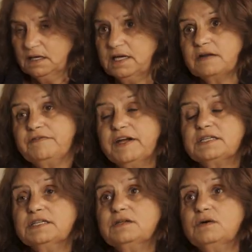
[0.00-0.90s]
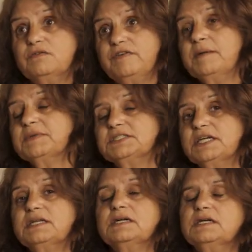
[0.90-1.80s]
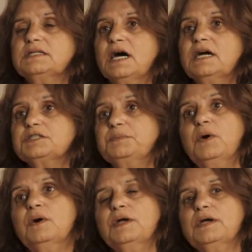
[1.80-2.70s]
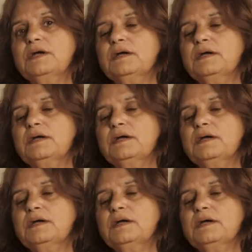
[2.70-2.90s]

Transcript: get affected or families get touched by